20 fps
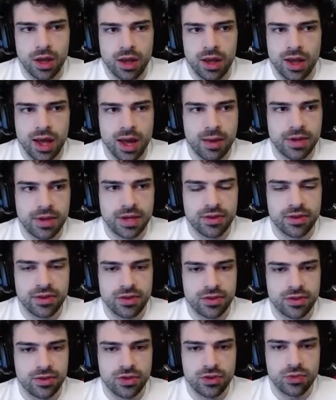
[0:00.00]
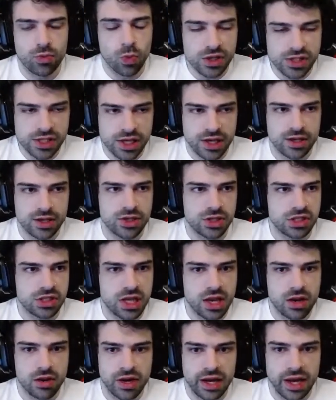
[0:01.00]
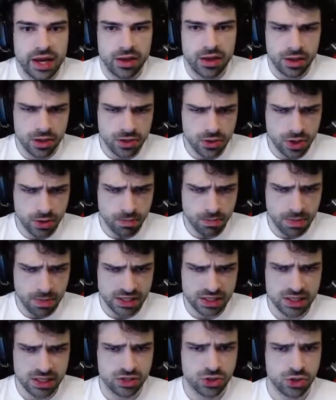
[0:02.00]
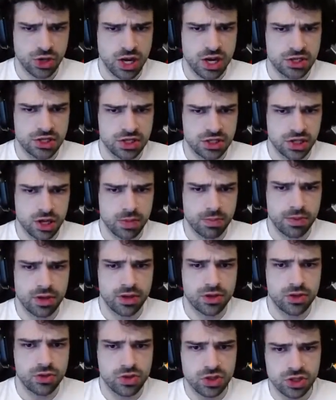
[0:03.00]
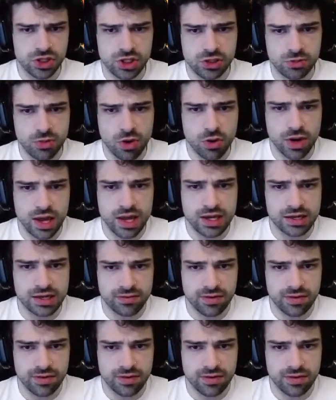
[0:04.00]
I mean, once again, just like on A, you can mix these strategies up. You can smoke at different